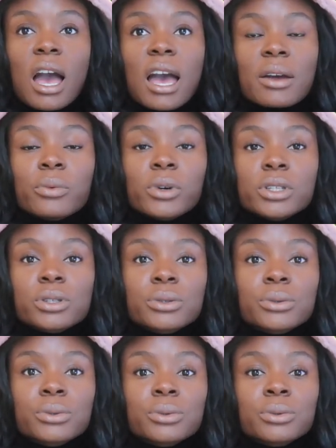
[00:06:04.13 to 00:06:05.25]
I want
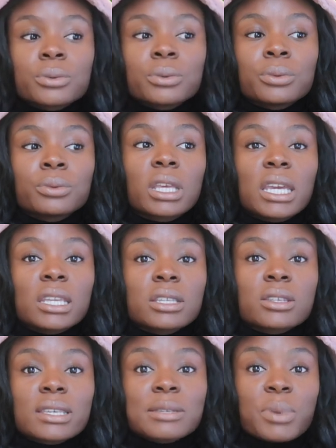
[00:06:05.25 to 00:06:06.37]
to get into this